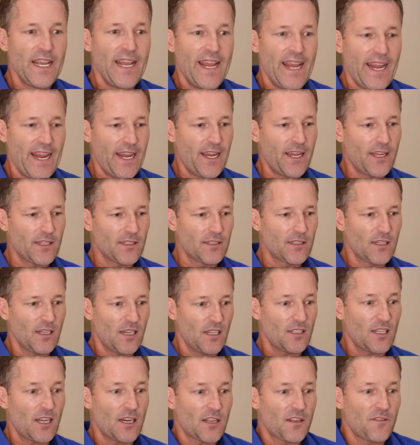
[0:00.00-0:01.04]
And
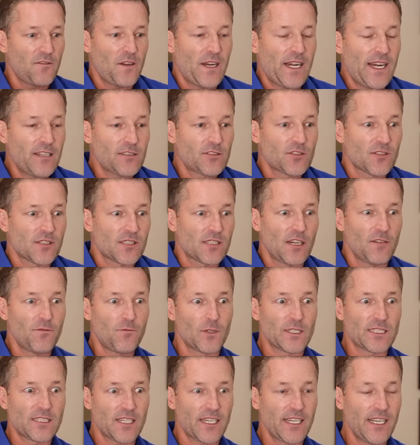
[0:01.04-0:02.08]
a lot of the financial stuff,
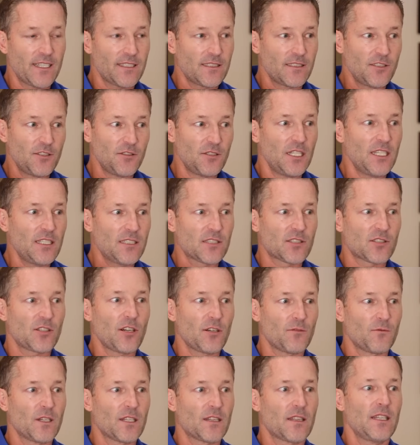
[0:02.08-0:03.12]
once again, you need to
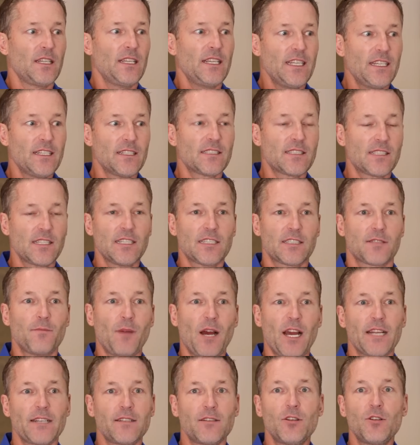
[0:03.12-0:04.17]
start with, is this
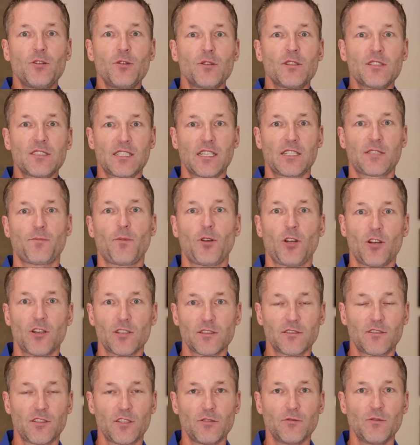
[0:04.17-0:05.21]
mine? Who does this
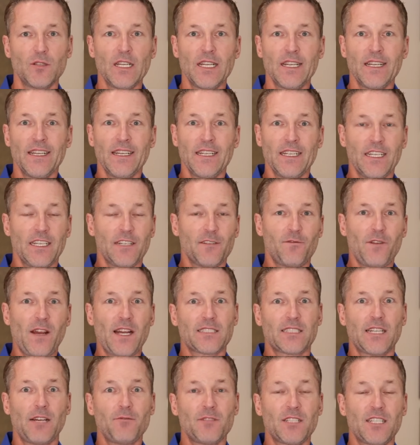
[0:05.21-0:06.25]
belong to? In
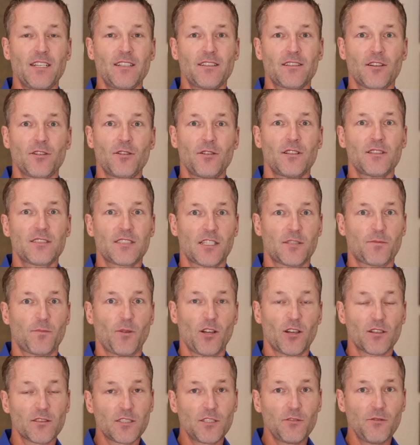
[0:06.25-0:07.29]
fact, I would get the Who Does This
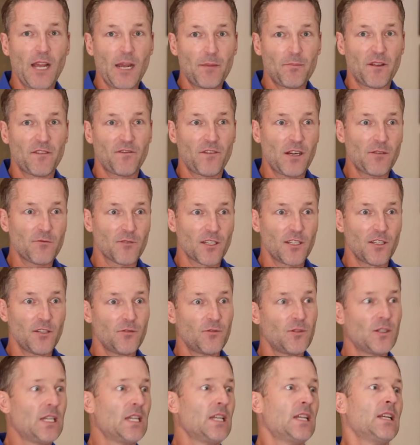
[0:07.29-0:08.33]
Belong To app if I were
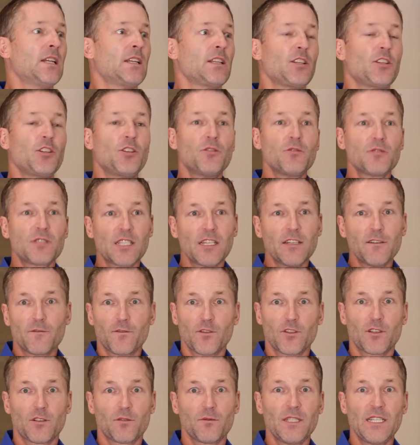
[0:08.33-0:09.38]
you. Use it
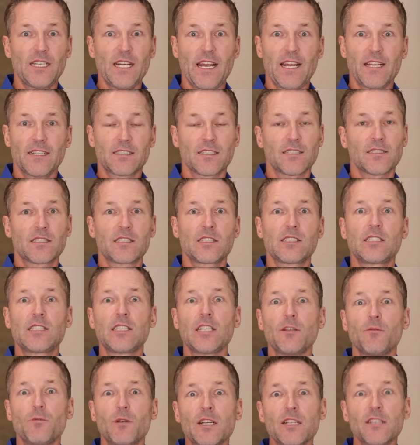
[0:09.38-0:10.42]
for 3 days and
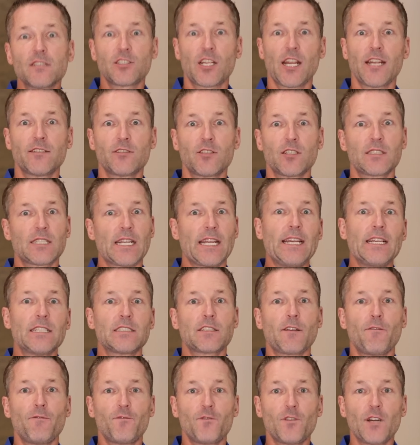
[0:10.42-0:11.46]
see what it changes.
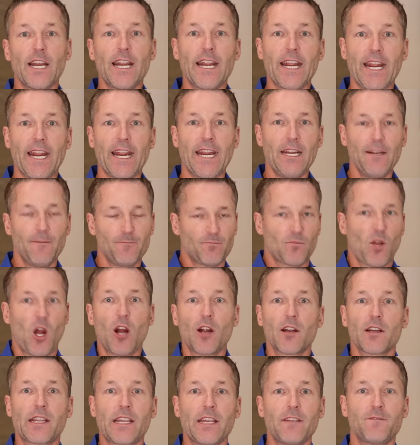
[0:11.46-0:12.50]
It's free,
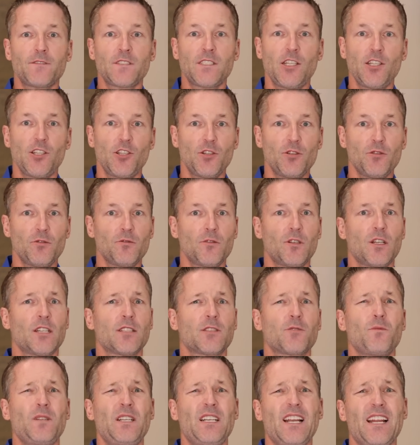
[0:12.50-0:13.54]
our gift to you,
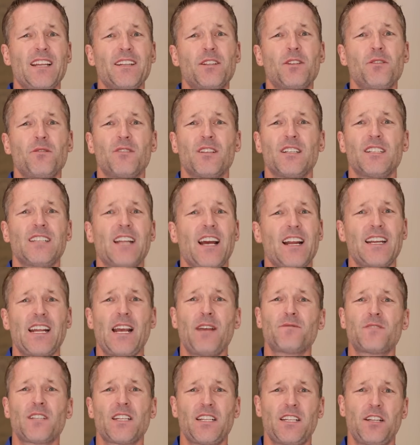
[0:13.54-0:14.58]
because we'd like you to not
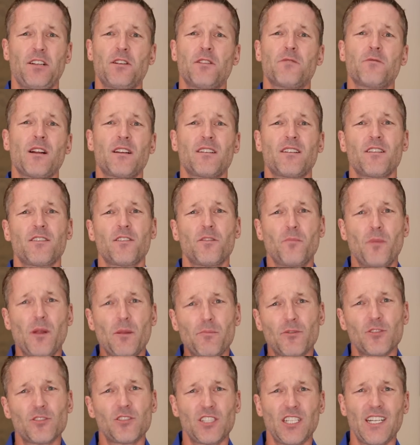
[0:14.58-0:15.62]
have to carry around other
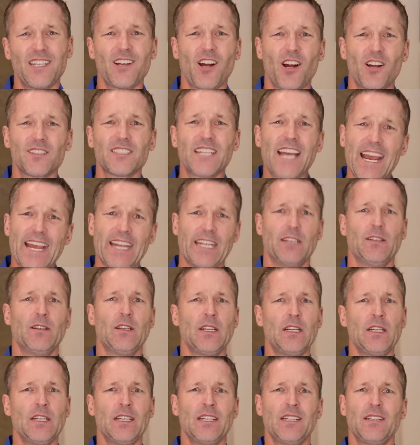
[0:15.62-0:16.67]
people's shit all day.
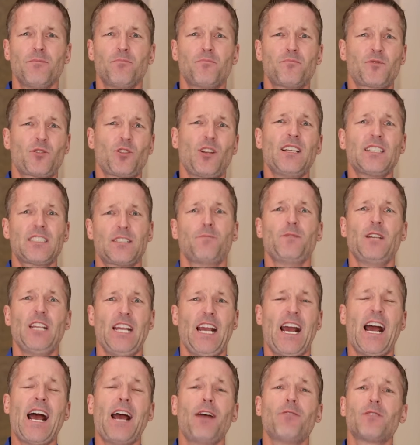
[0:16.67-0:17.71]
Trust me,
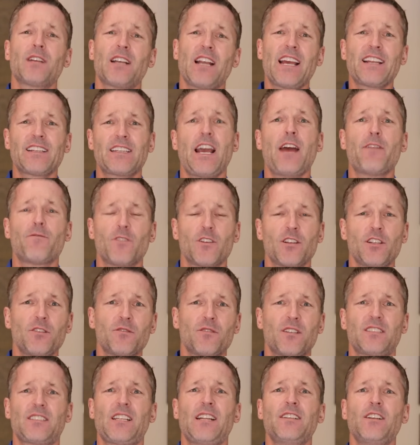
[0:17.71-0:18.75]
I would like that for you,
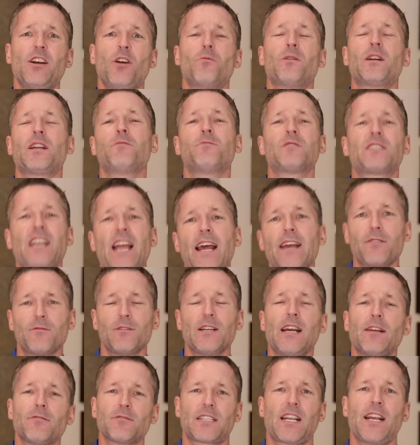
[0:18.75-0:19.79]
because I know what it was like
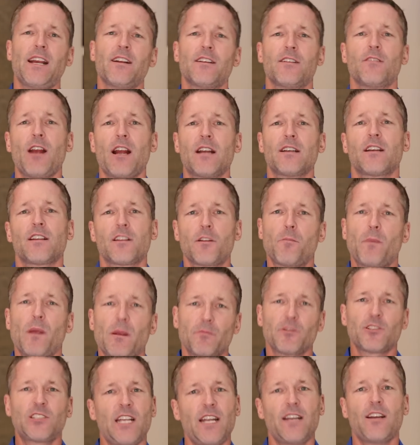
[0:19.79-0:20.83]
when I was carrying around other
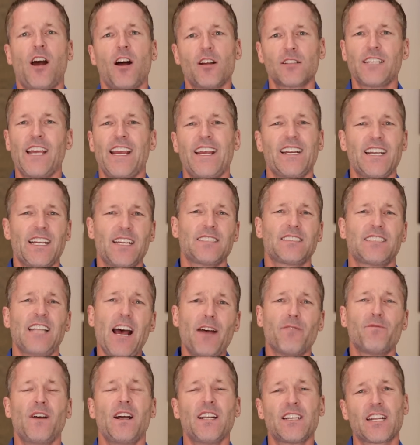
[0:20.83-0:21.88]
people's shit all day, and it's
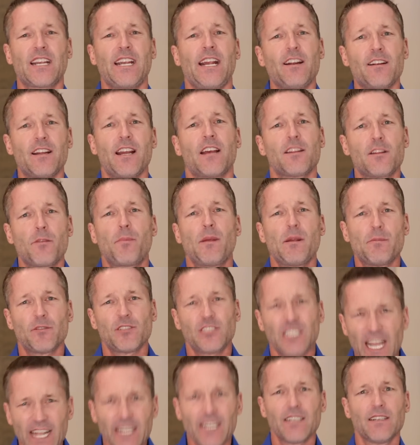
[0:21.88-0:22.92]
not fun to carry other
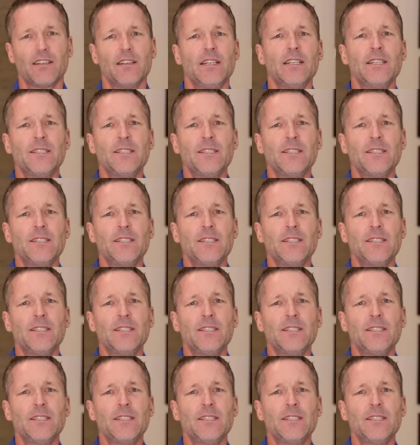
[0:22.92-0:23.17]
people's shit.